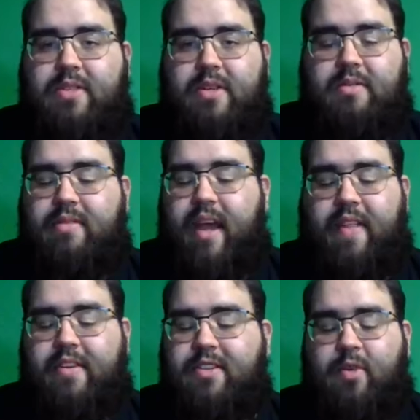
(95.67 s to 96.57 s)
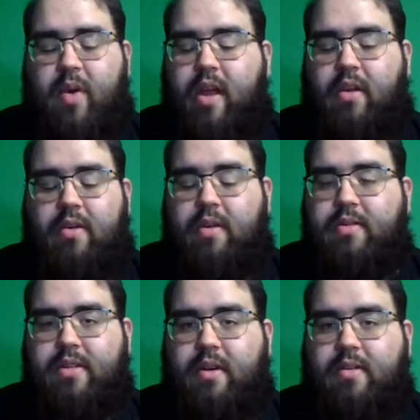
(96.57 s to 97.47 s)
So yeah, there's no way y'all know what
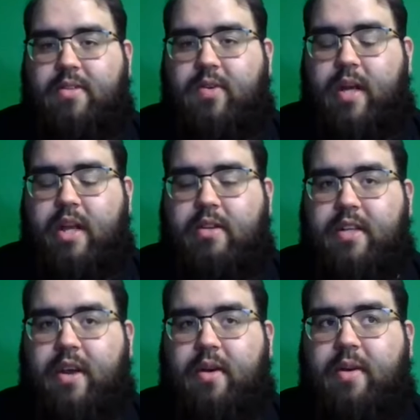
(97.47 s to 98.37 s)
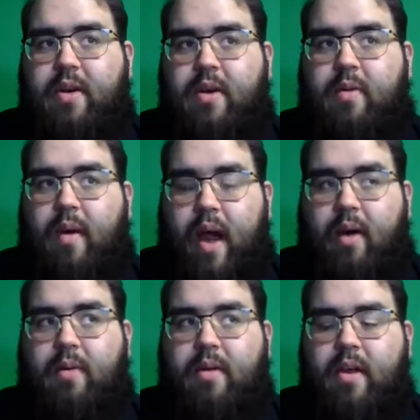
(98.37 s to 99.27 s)
those are 20 years ago.
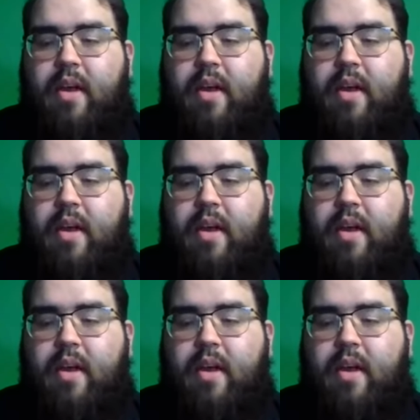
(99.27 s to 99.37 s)
Wow.